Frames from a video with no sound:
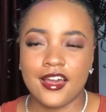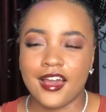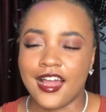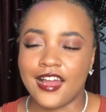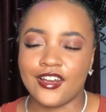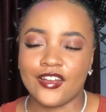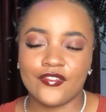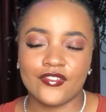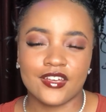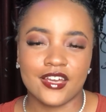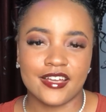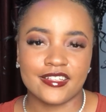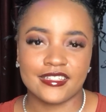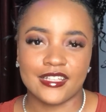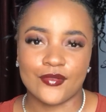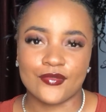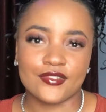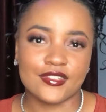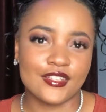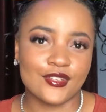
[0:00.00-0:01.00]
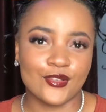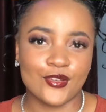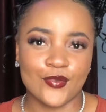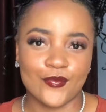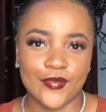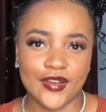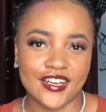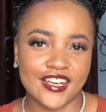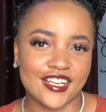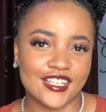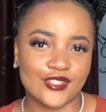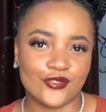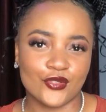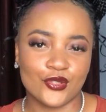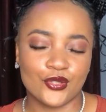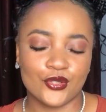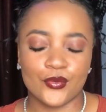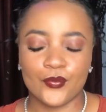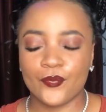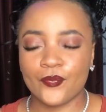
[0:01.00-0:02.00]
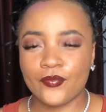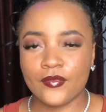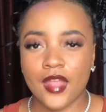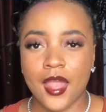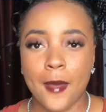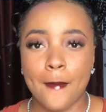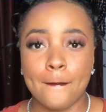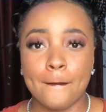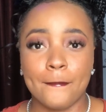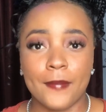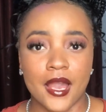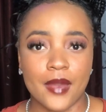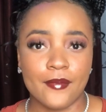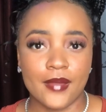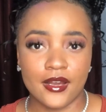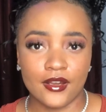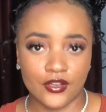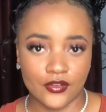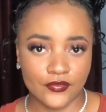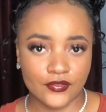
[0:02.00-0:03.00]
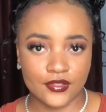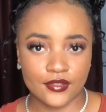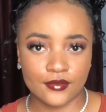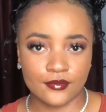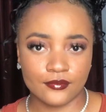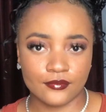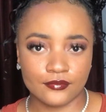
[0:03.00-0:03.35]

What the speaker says: I love you guys and I'll see you in my next video. Bye, my loves.